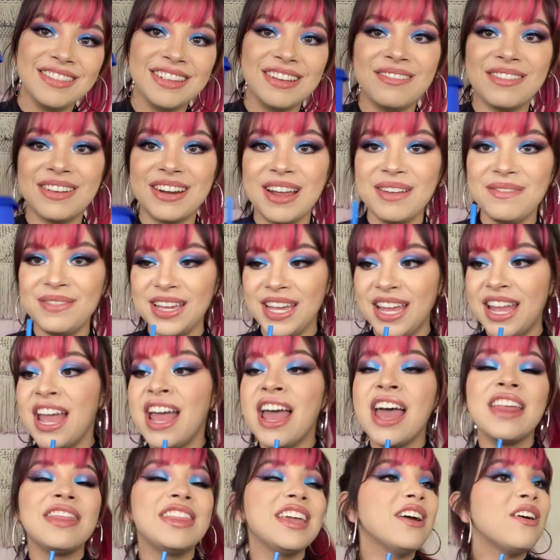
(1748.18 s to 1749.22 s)
Liquid I V.
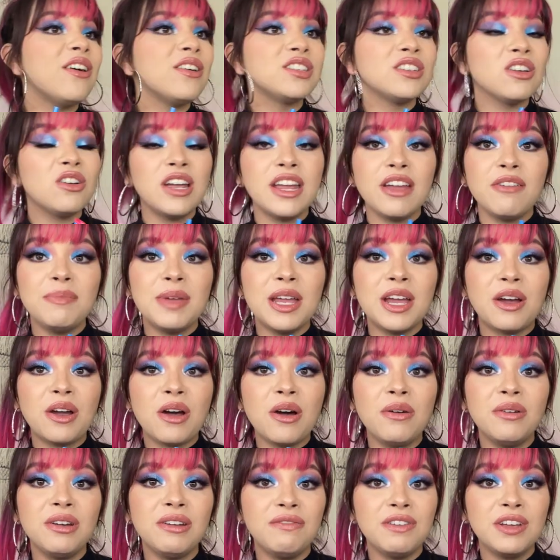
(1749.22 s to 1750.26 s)
They also give me a
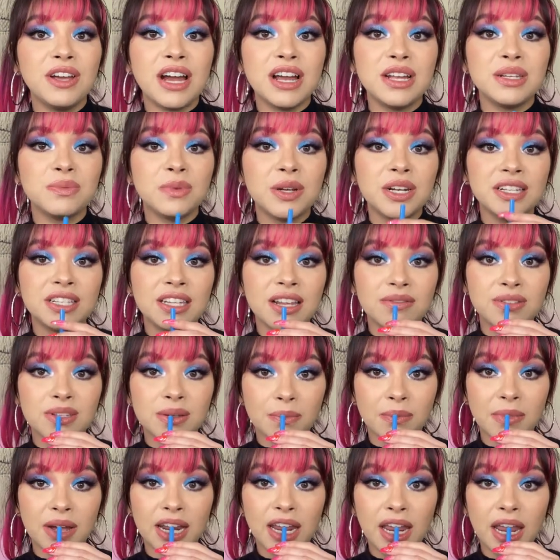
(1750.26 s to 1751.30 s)
code if you guys want to save some
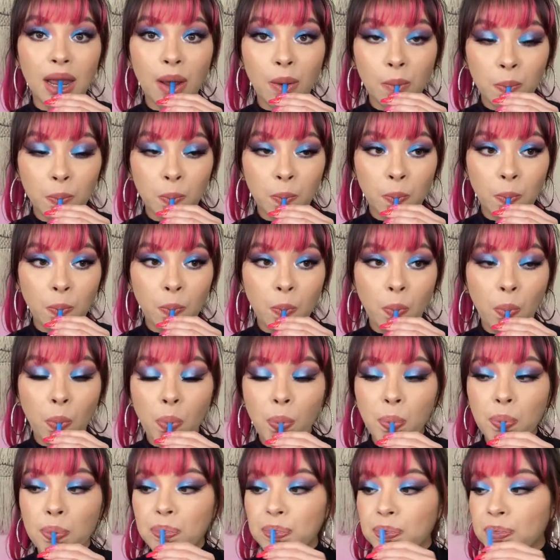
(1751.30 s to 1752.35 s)
money.
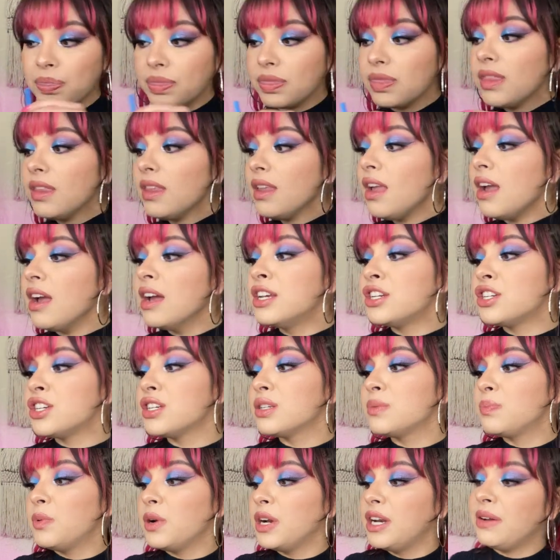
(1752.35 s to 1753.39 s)
It's
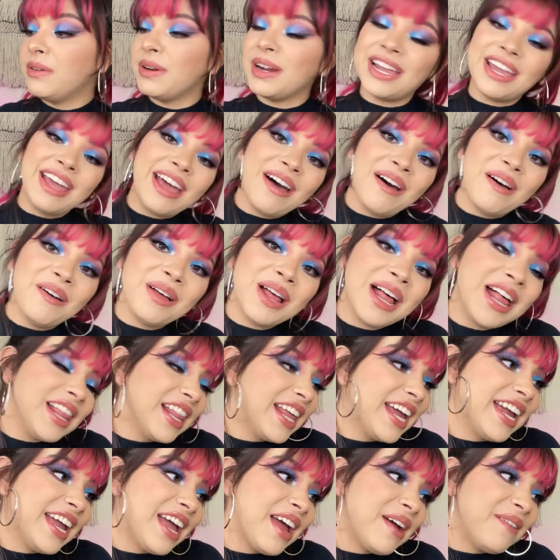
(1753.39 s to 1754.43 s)
just Brittany Raquel,
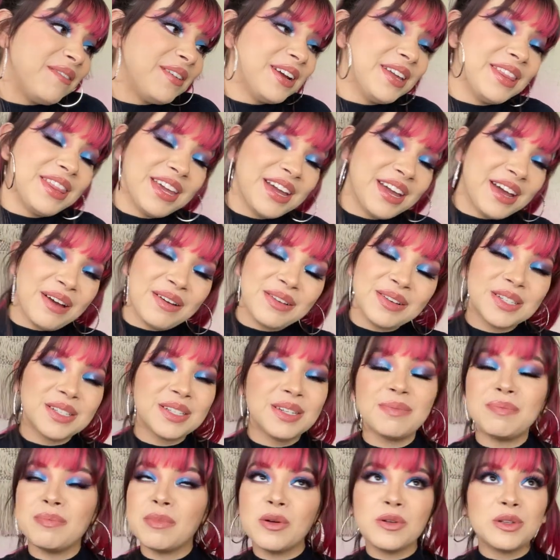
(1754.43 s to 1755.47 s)
like everything else.
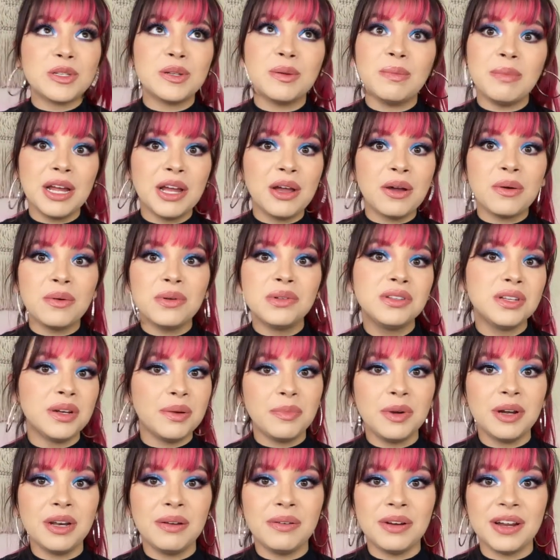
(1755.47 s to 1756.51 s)
Most of my codes are
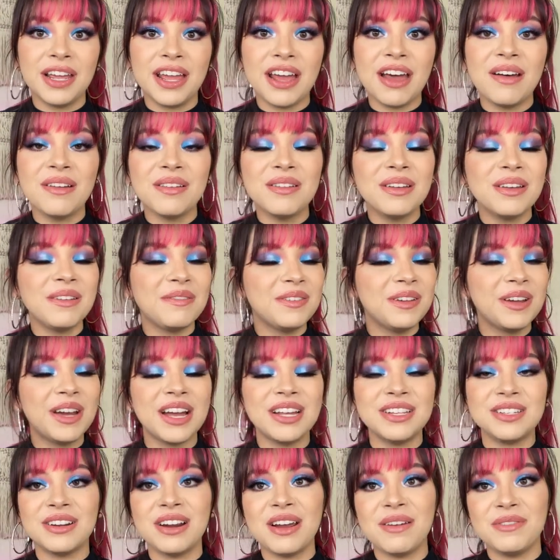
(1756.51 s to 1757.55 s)
Brittany Raquel, if you
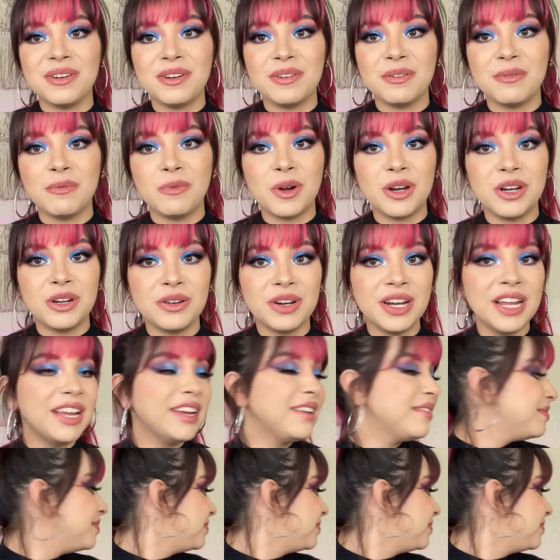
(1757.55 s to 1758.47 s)
guys are ever wondering.